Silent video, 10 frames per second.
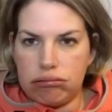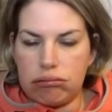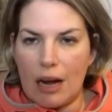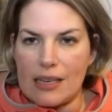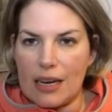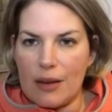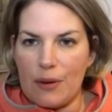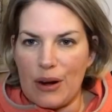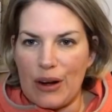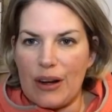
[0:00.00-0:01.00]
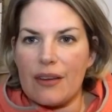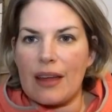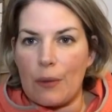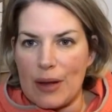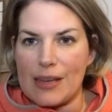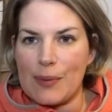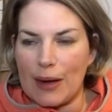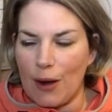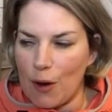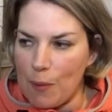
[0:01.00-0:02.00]
I tell you what, that week has been a
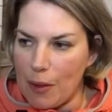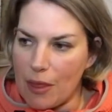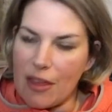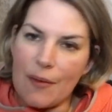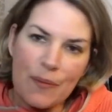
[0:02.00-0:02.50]
long month.